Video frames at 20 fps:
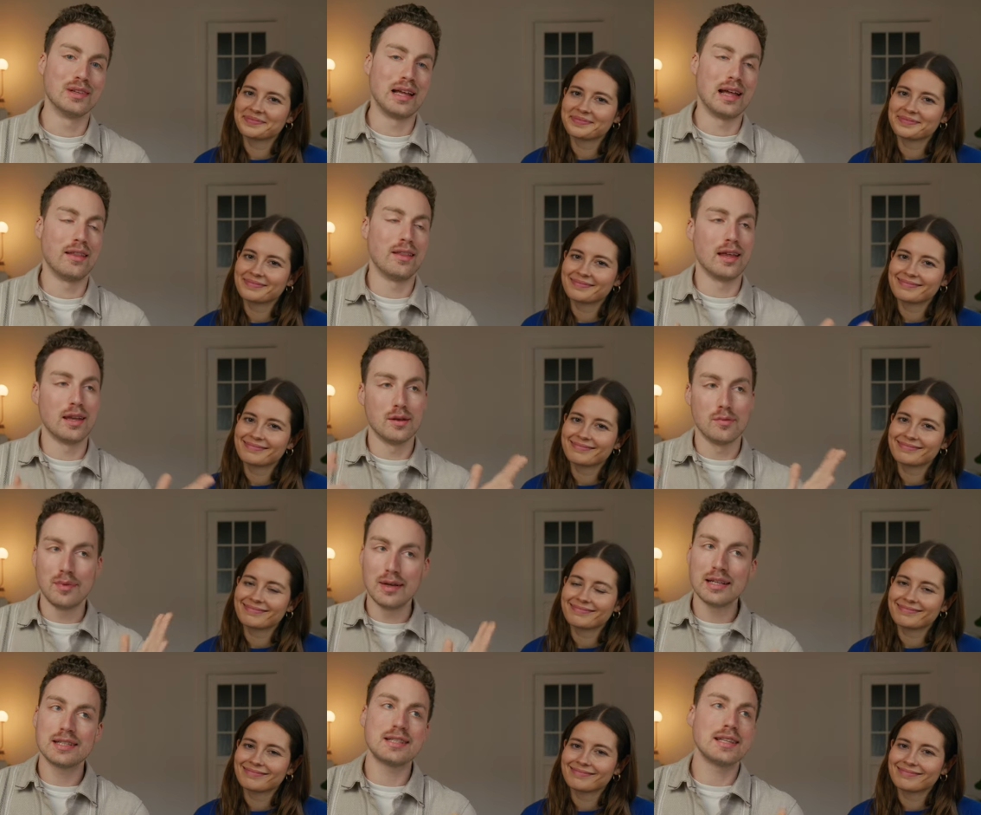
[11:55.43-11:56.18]
Speaker 1: And then
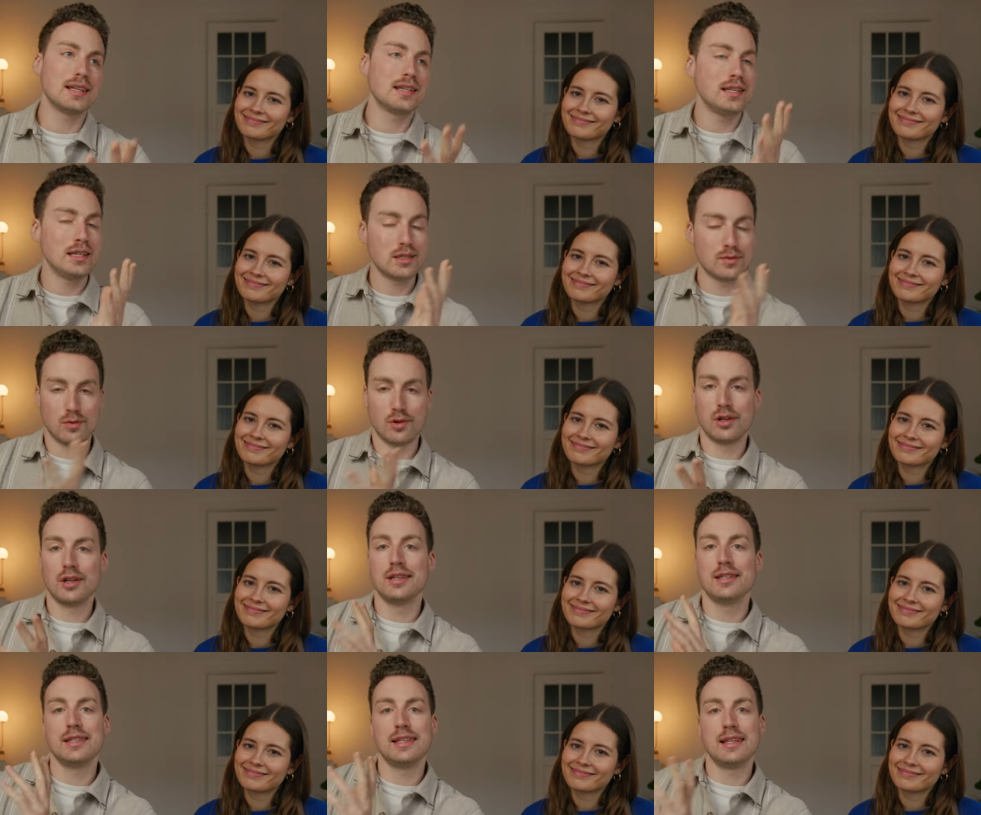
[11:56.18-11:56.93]
a big city,
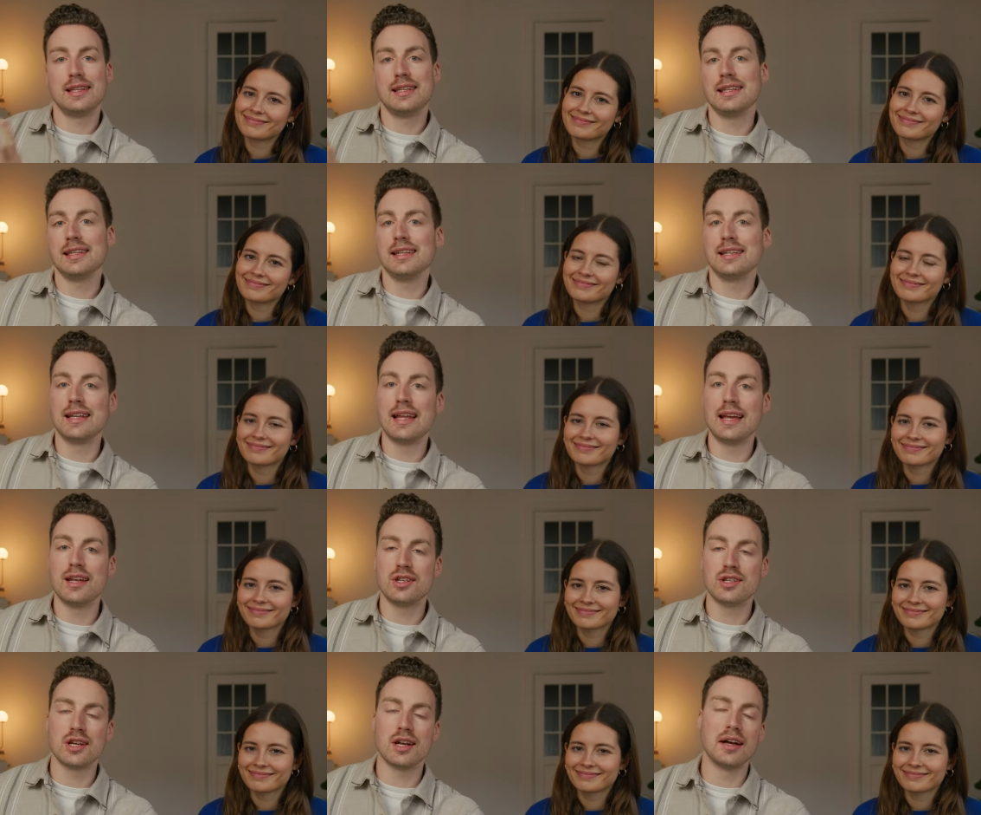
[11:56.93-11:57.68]
smaller city,
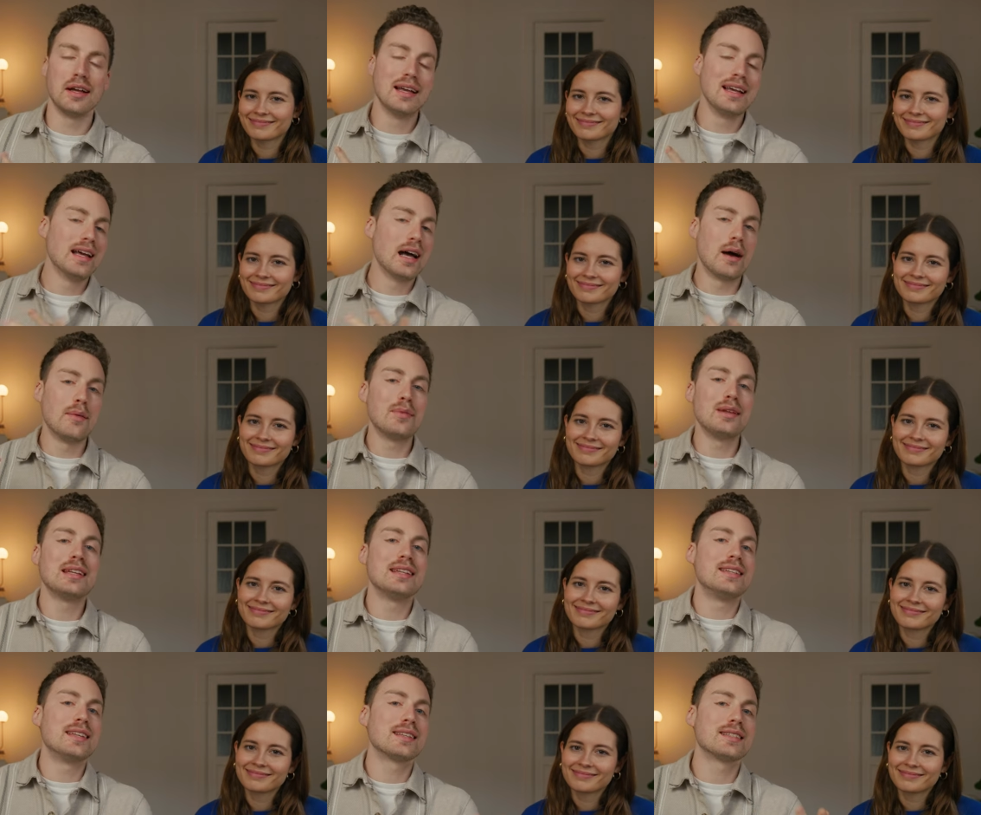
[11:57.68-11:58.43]
nature. I
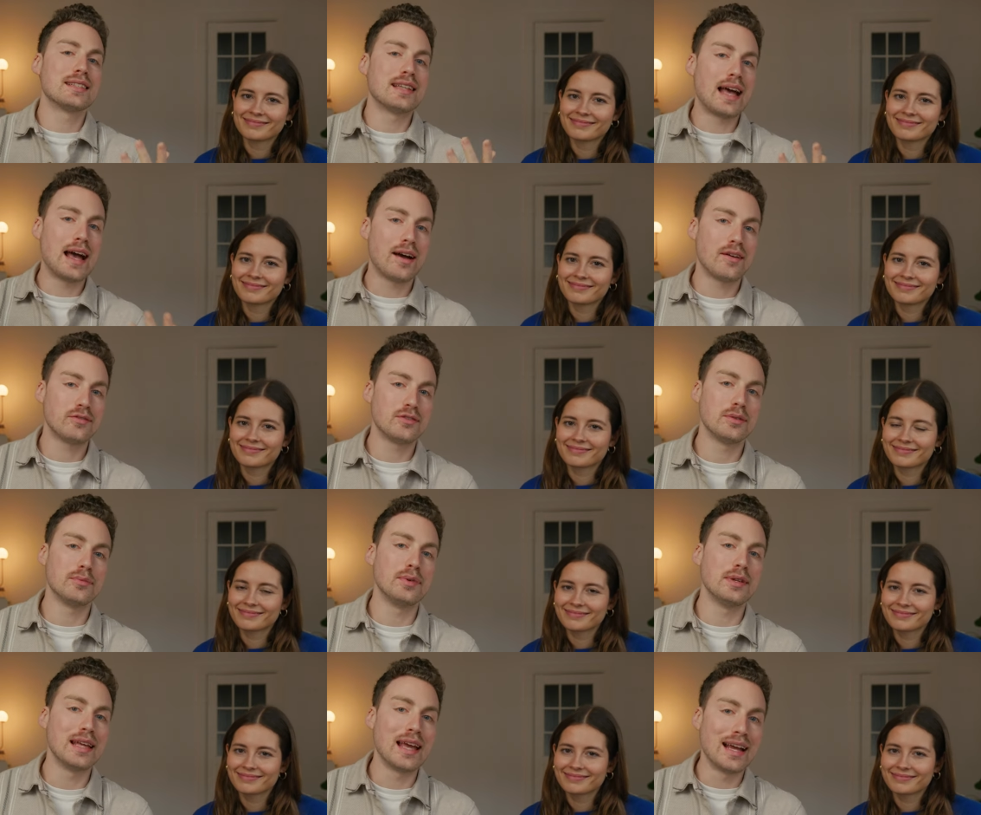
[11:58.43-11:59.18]
mean, it doesn't have
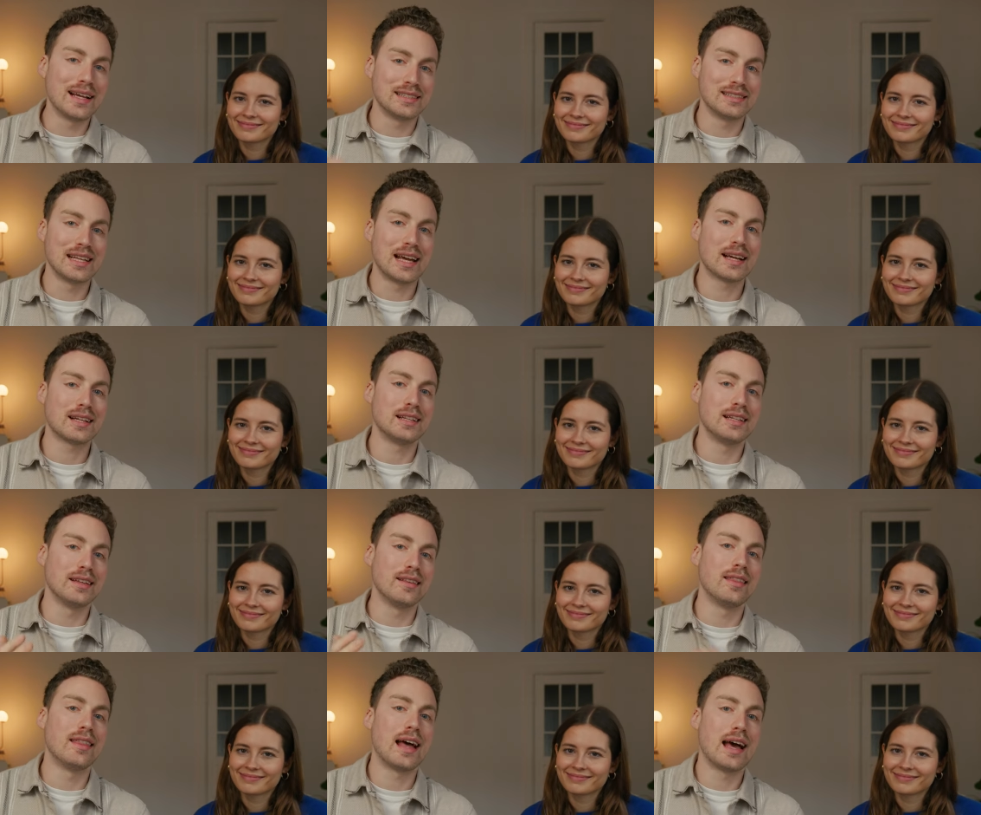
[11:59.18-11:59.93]
to be
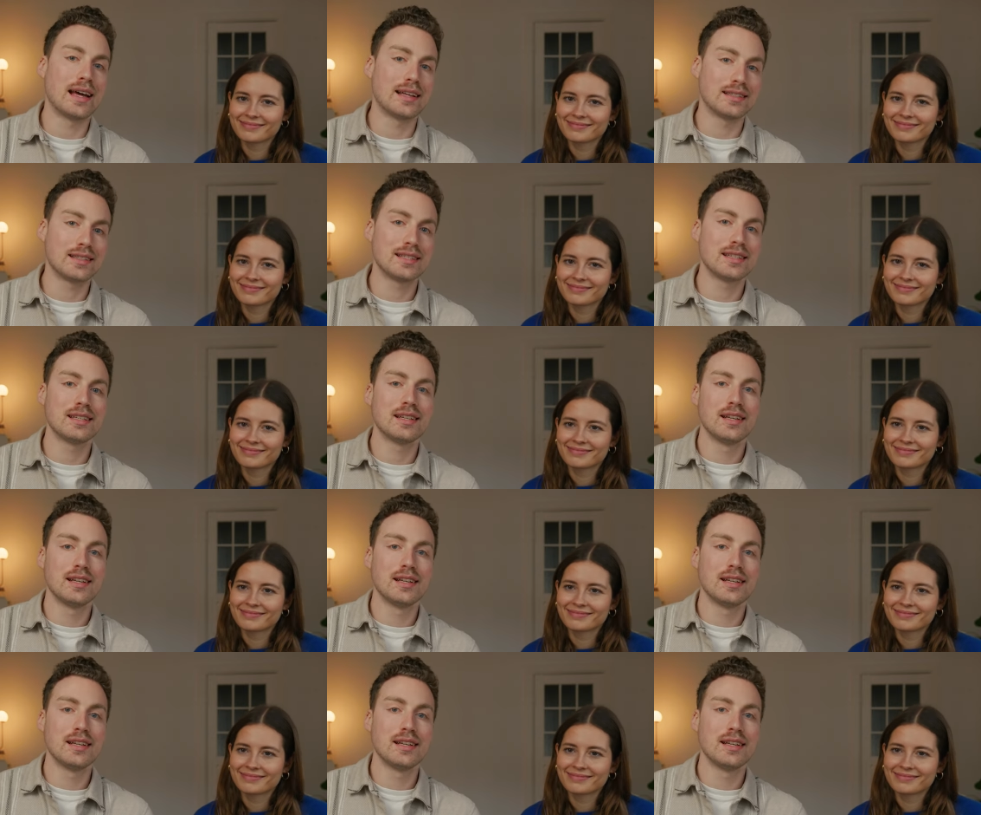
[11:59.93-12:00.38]
exactly that